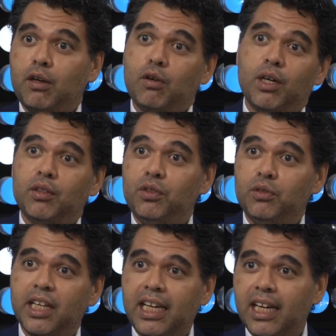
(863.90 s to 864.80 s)
quite a few
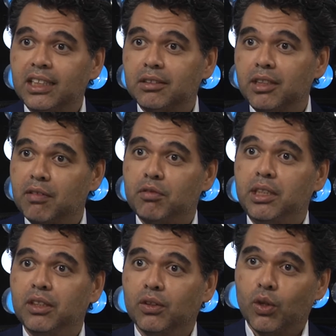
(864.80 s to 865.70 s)
decades, never
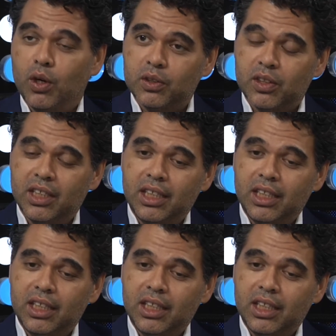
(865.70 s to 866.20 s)
been unlocked.